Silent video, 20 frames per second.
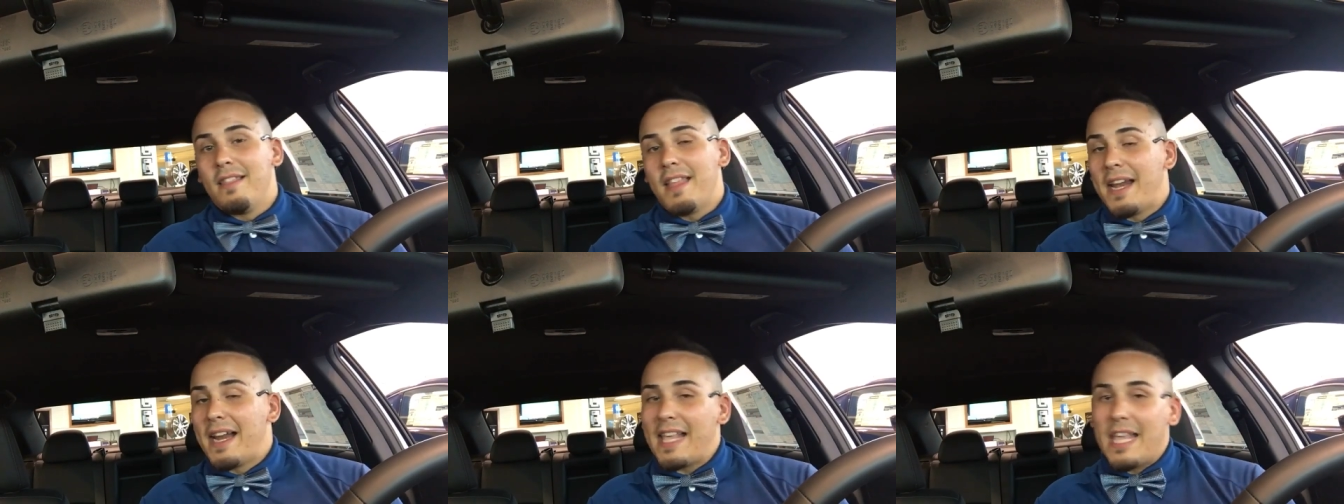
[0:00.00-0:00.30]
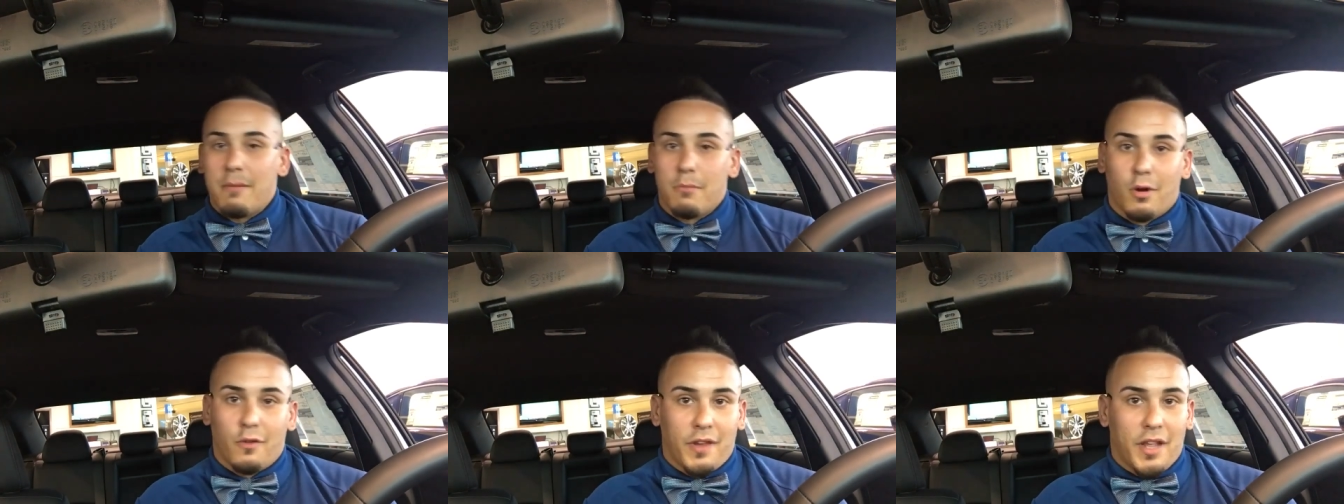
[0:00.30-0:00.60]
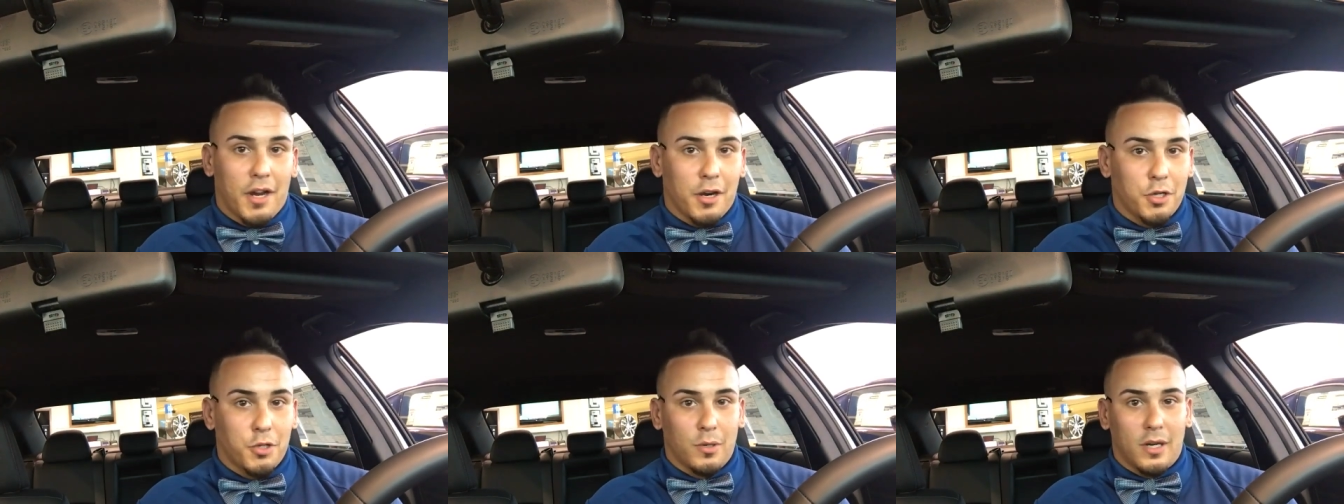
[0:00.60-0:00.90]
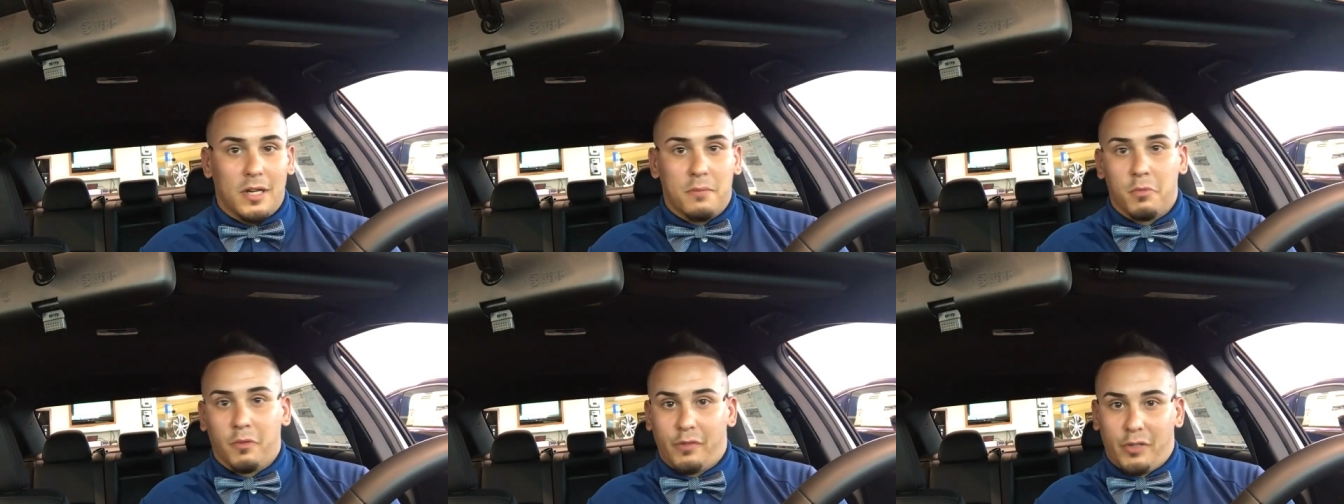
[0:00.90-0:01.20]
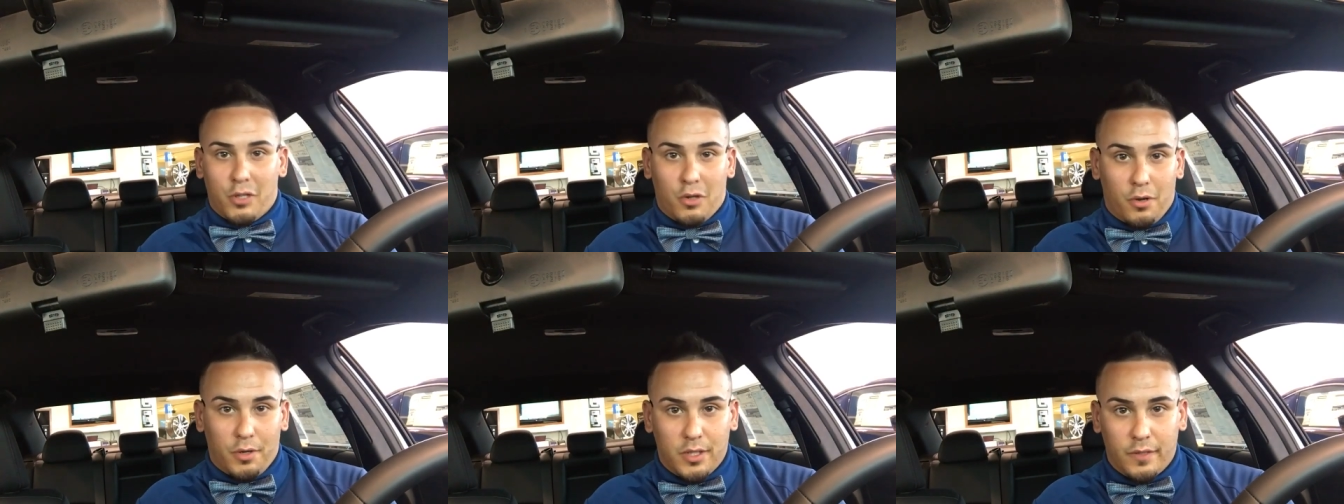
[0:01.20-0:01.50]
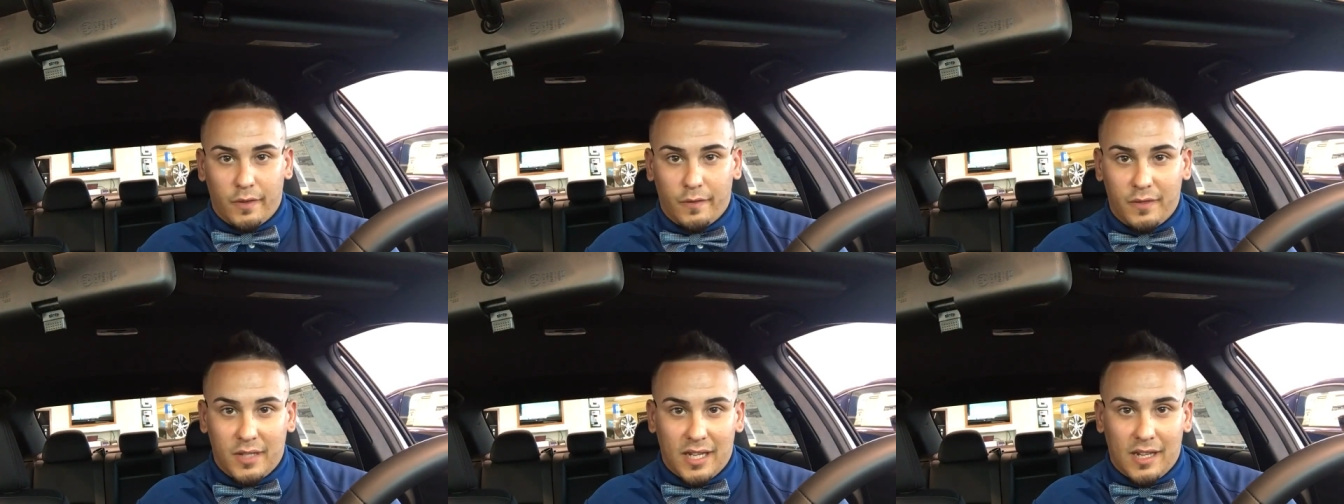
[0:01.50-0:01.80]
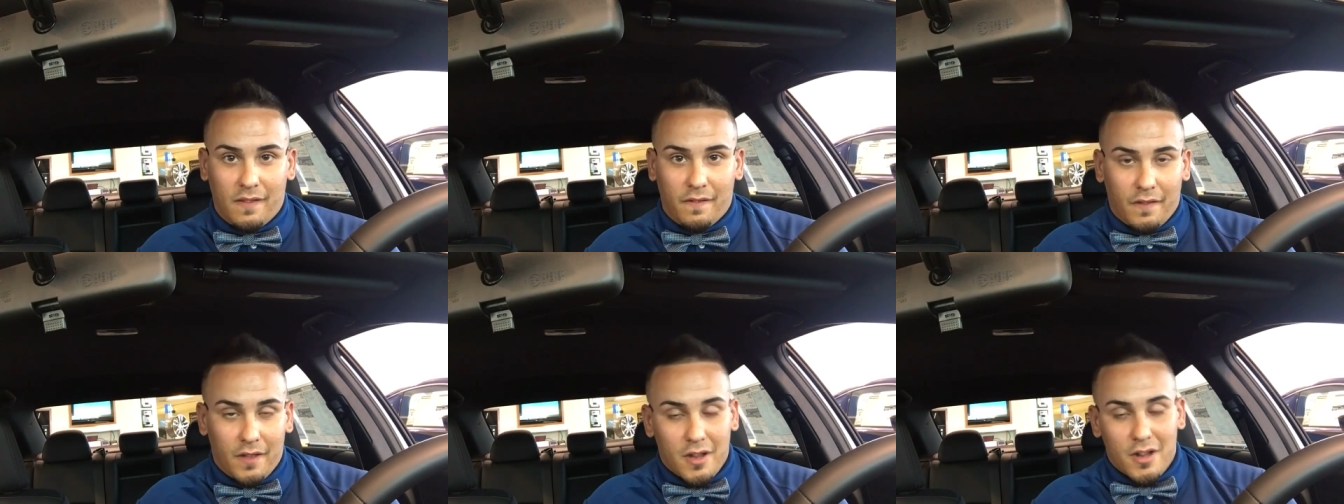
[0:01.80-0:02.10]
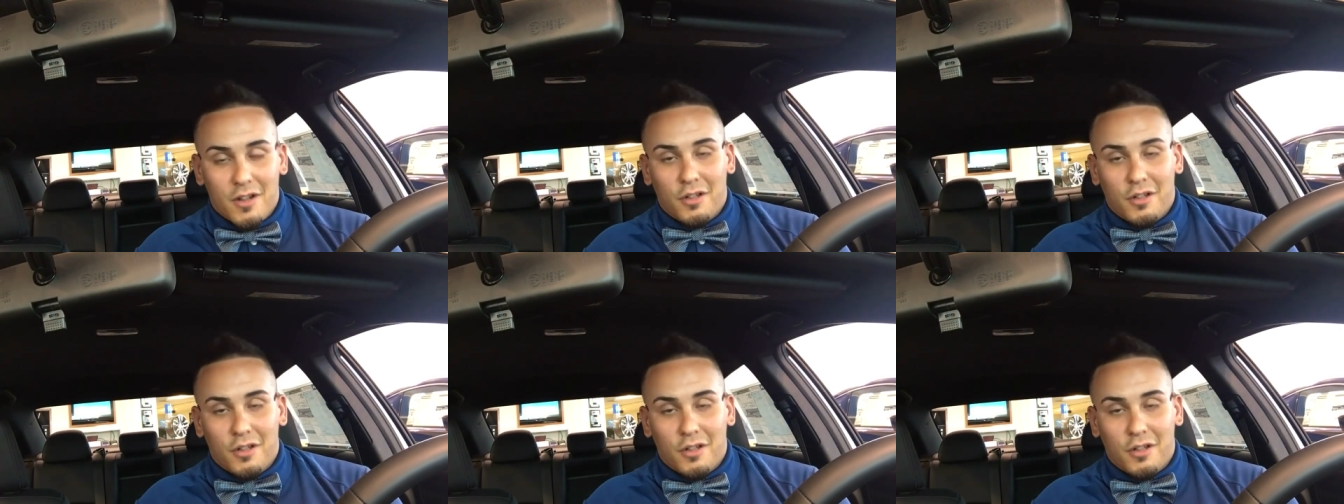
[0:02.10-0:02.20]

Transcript: Then I came over here, so I had to move it to August 15th.